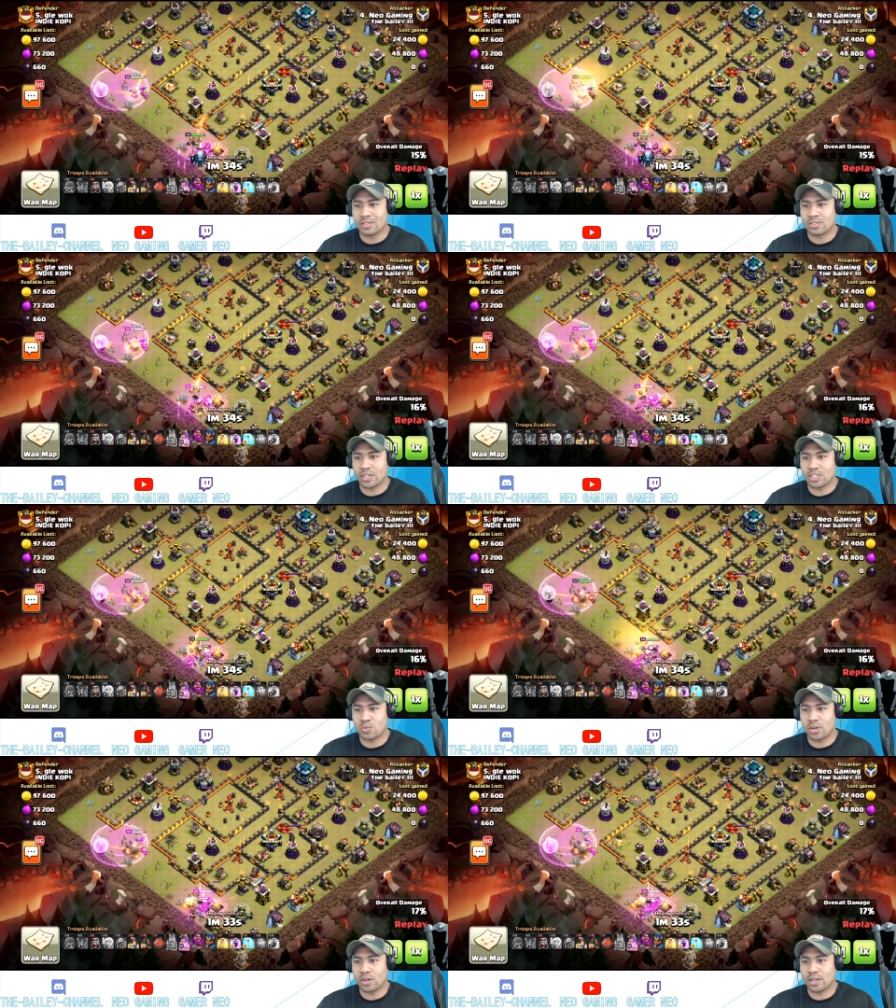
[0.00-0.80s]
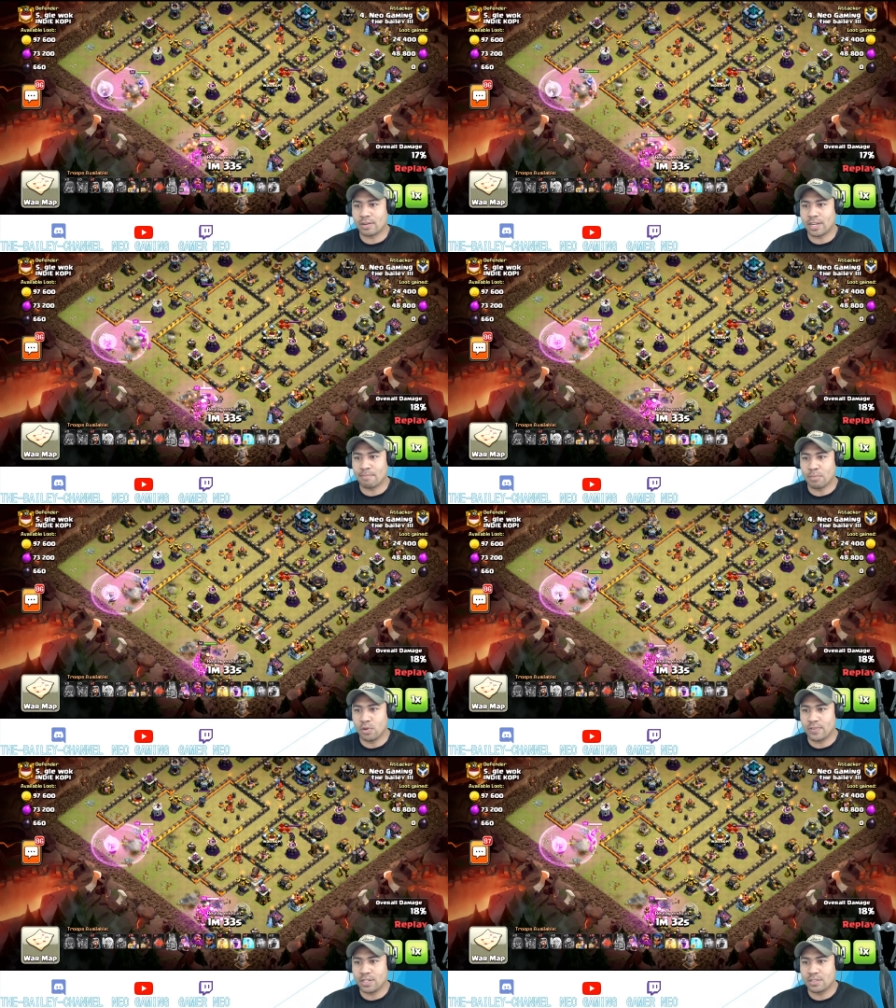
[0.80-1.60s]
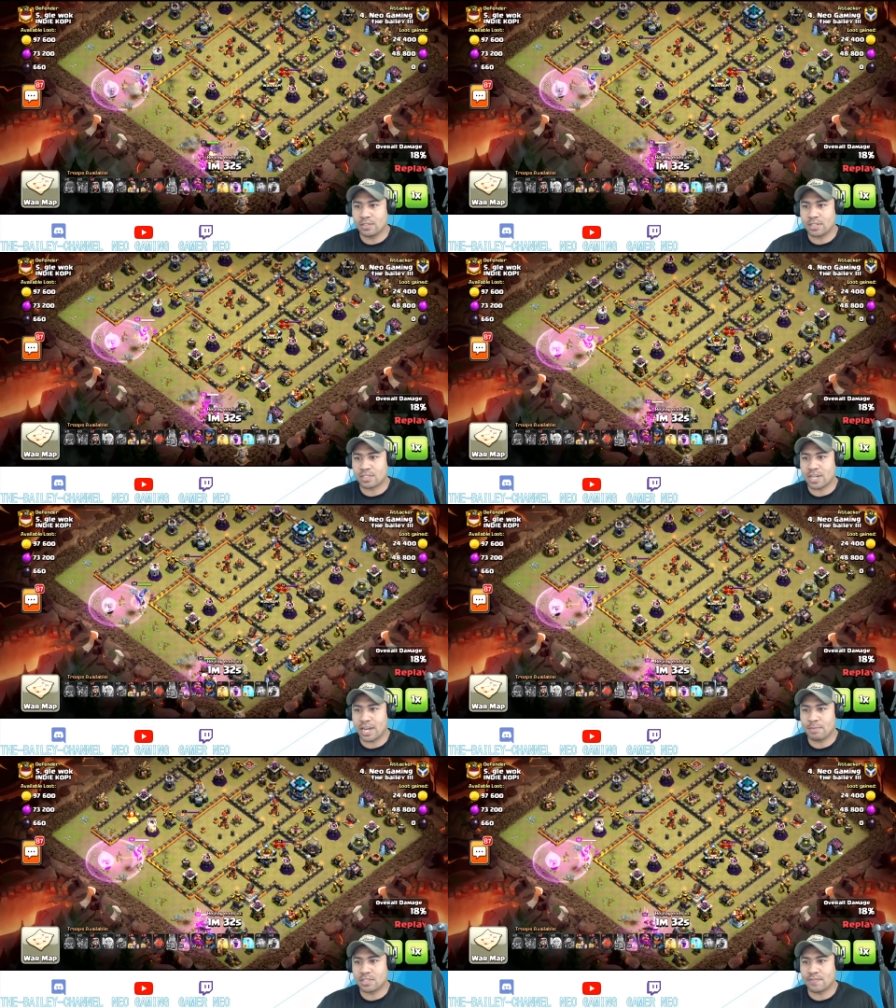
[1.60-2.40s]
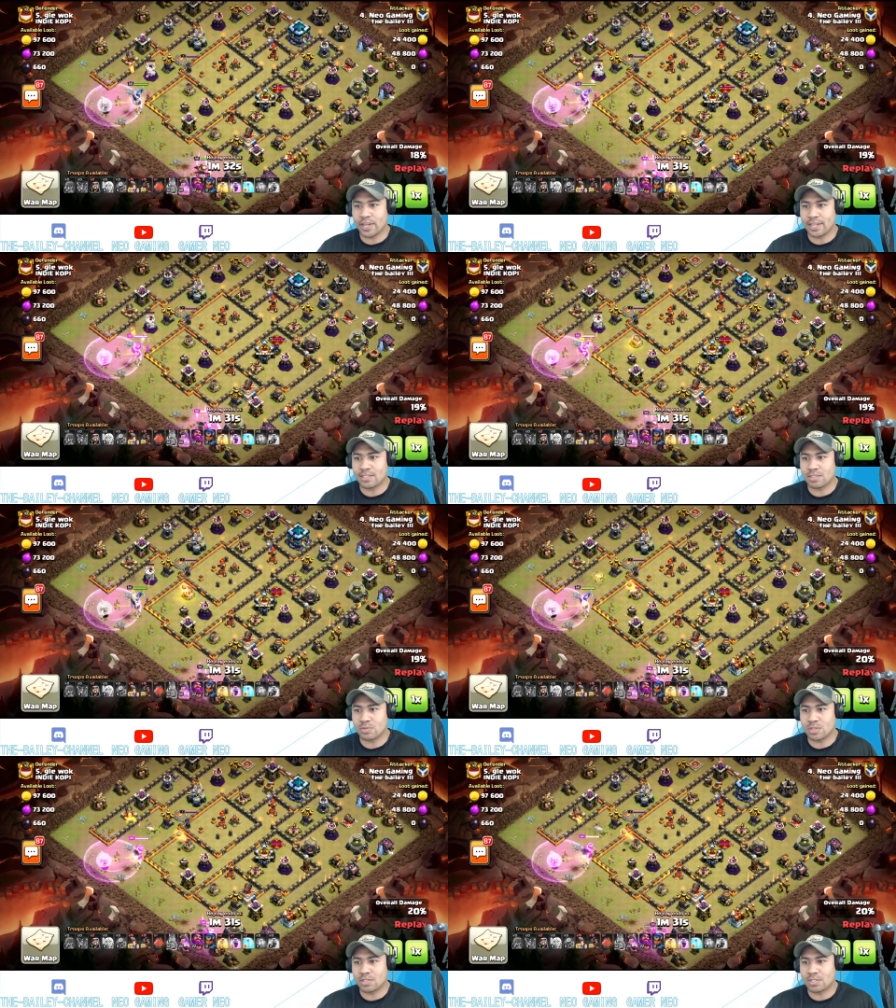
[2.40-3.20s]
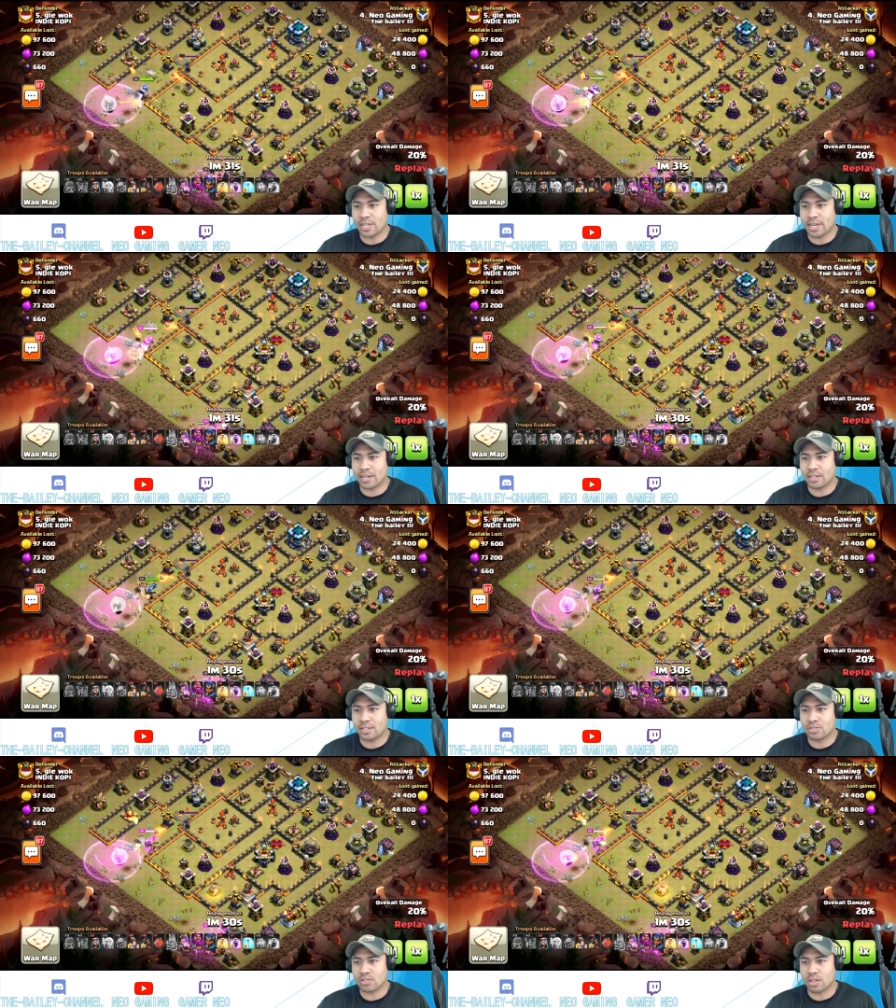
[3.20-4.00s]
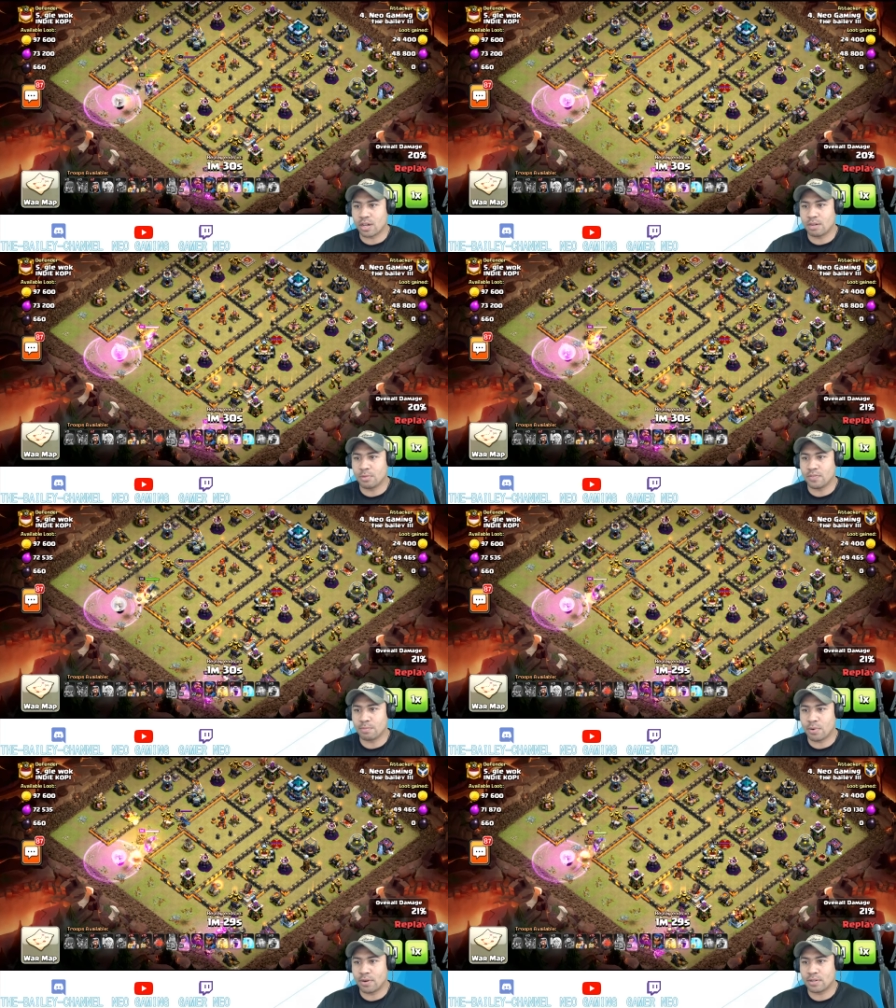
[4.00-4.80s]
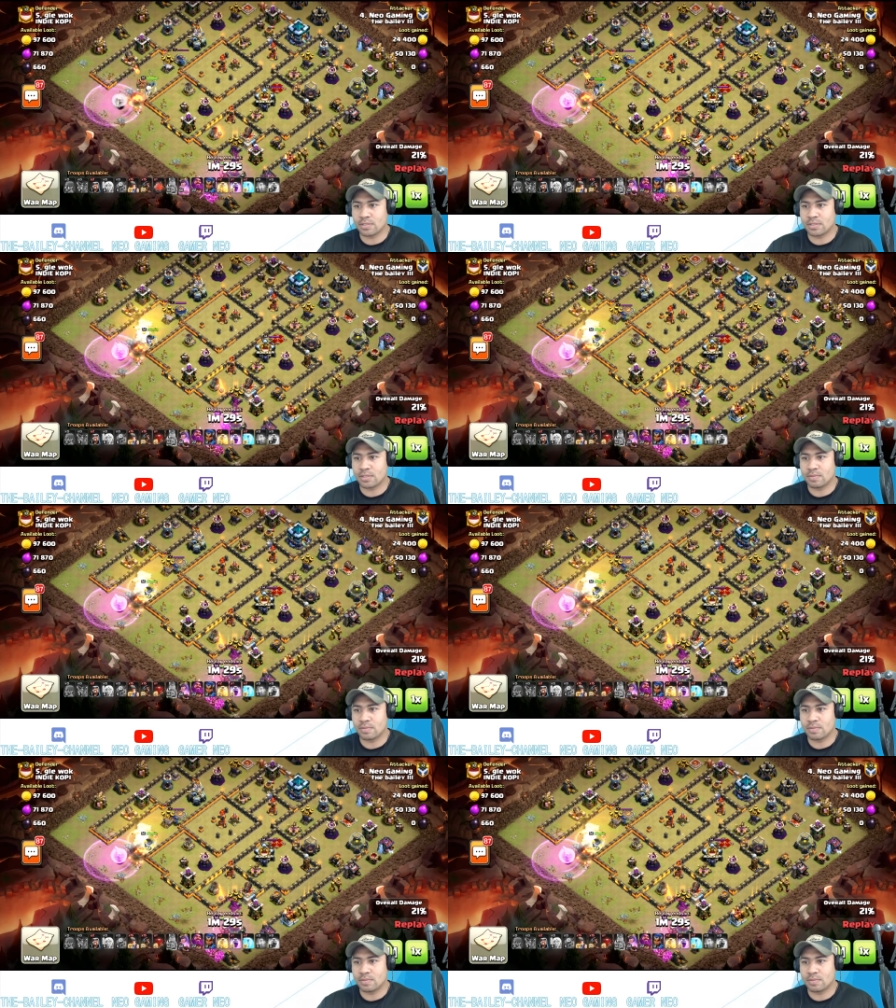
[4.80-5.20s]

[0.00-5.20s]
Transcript: So I just want her to get moving because time is of the essence with this attack because there's a lot of moving parts.